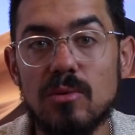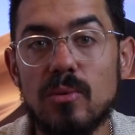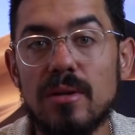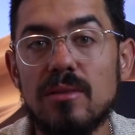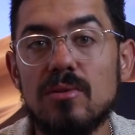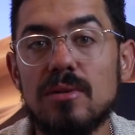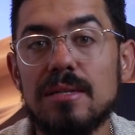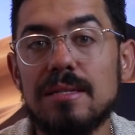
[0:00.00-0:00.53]

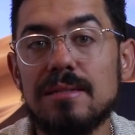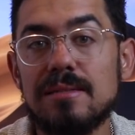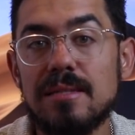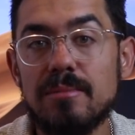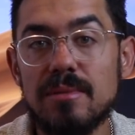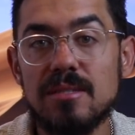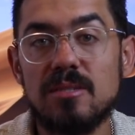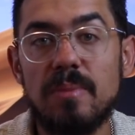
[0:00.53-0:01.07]
whether in a
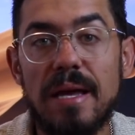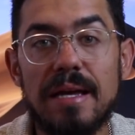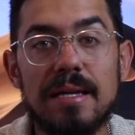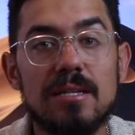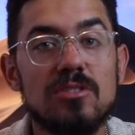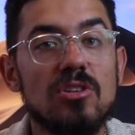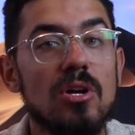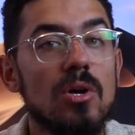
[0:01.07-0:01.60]
stimulus
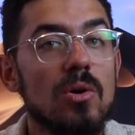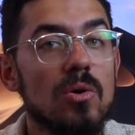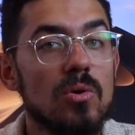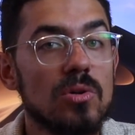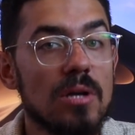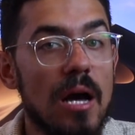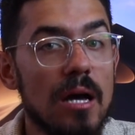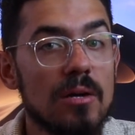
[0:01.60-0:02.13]
package
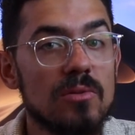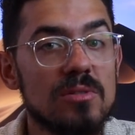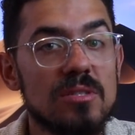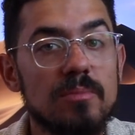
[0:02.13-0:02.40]
or Congress